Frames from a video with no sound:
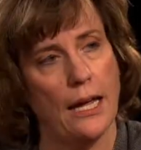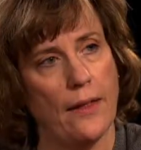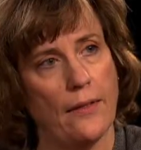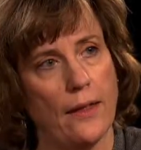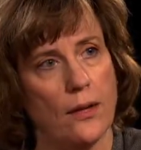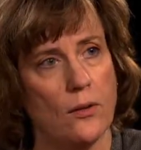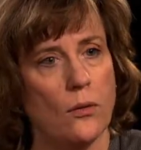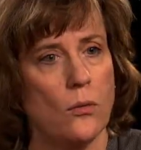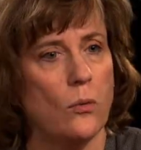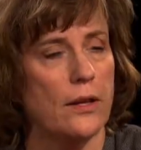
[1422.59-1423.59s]
And then
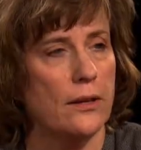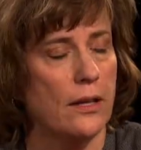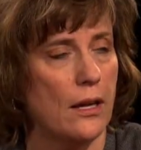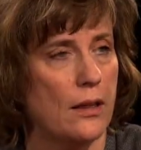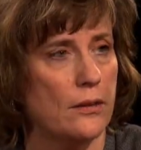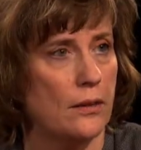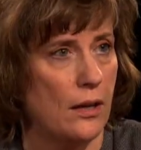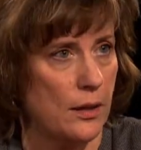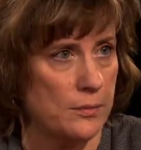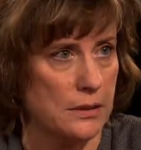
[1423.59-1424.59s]
what are the other
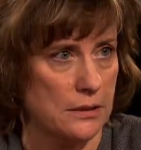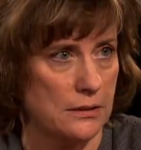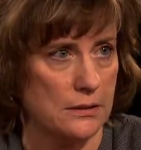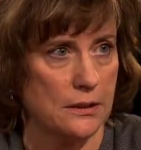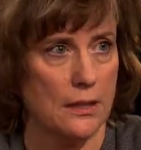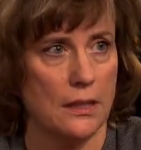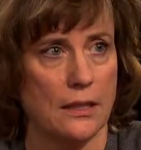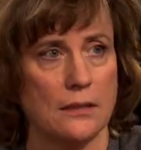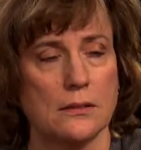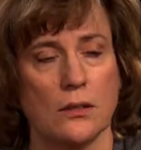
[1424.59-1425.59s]
options?
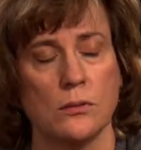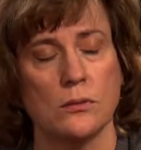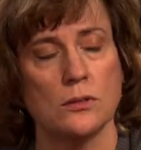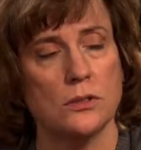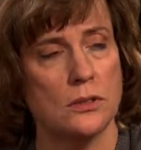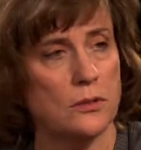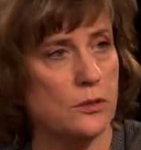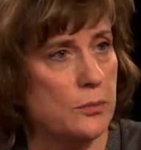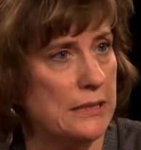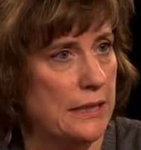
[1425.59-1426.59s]
So should
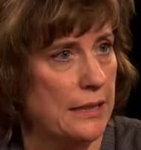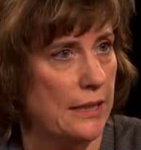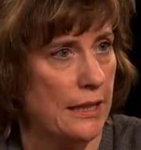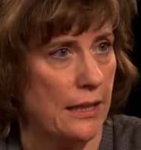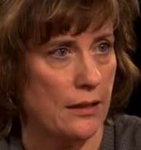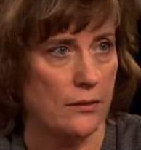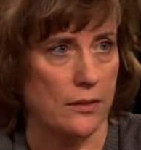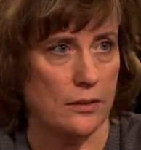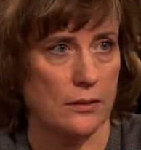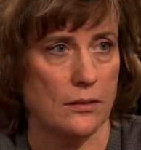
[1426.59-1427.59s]
you be taking
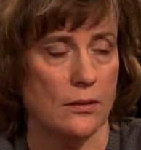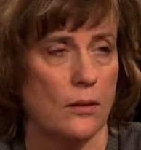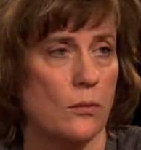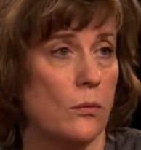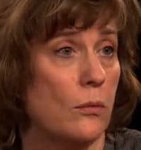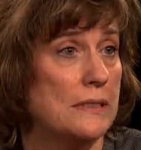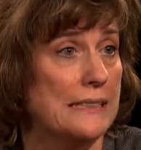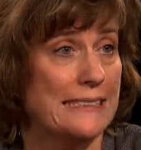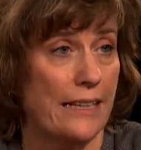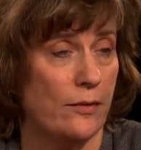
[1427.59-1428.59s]
Advil? What's
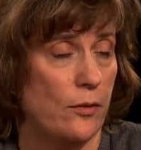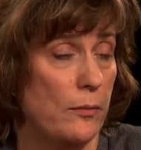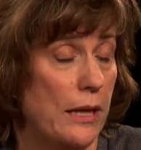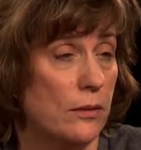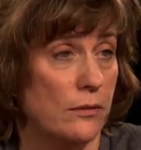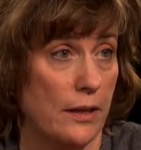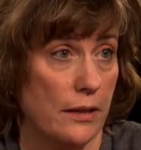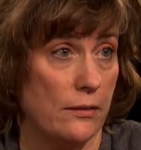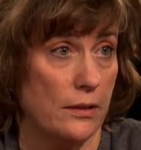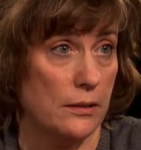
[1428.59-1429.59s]
a safe amount of
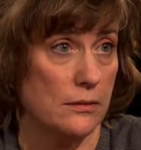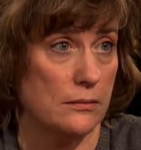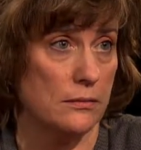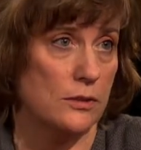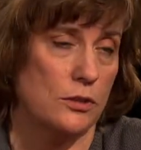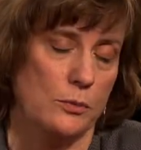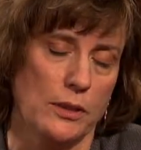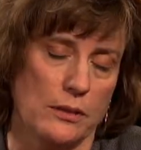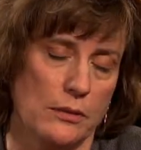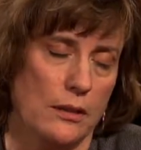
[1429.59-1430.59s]
Advil? Should you be
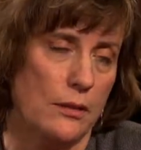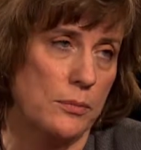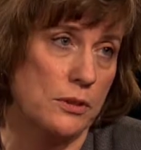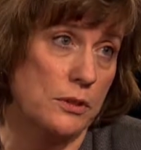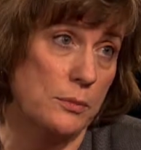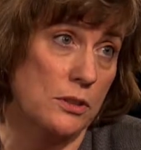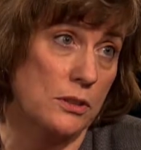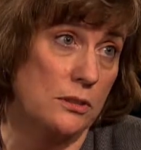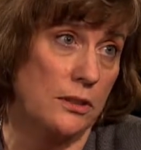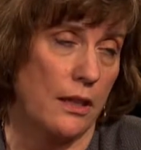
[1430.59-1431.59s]
on a
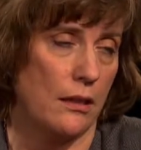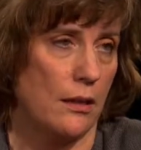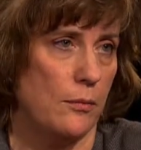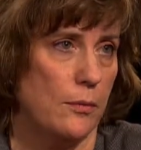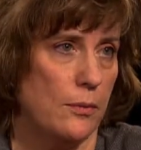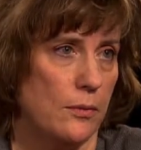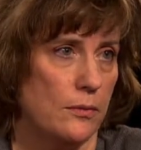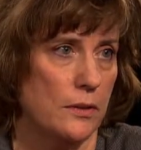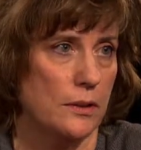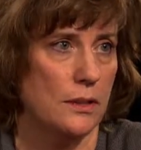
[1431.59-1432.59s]
prescription strength
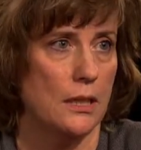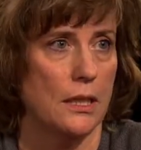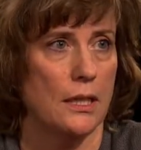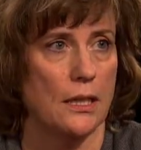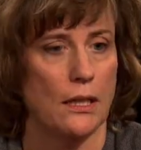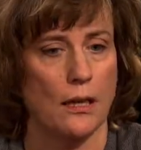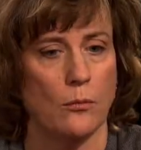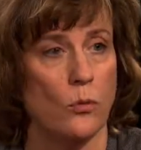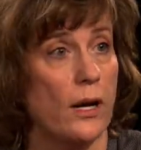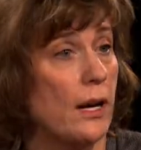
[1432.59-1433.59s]
ibuprofen?
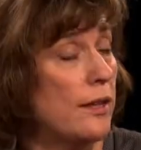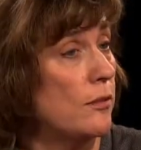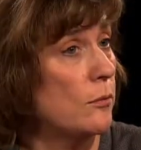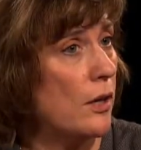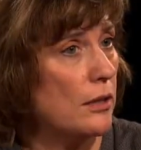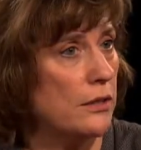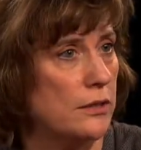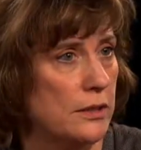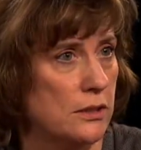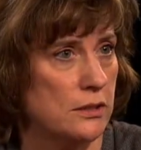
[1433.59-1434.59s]
Um, what kind of
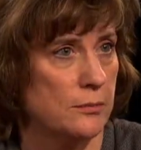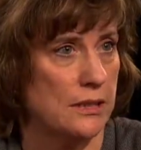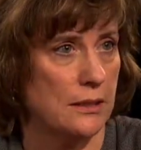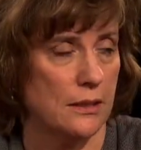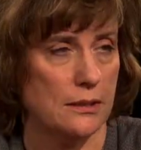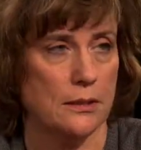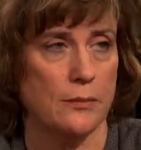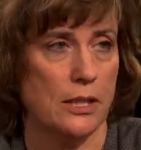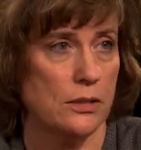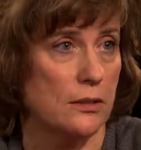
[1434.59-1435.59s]
monitoring should be done to
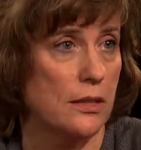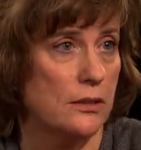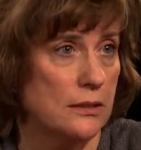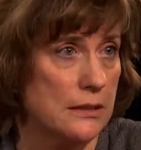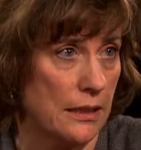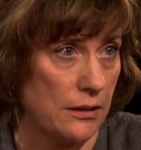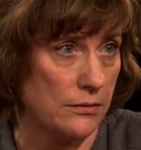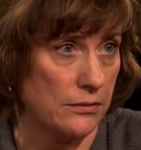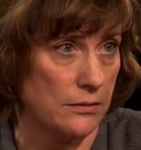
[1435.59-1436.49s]
make sure that you're safe?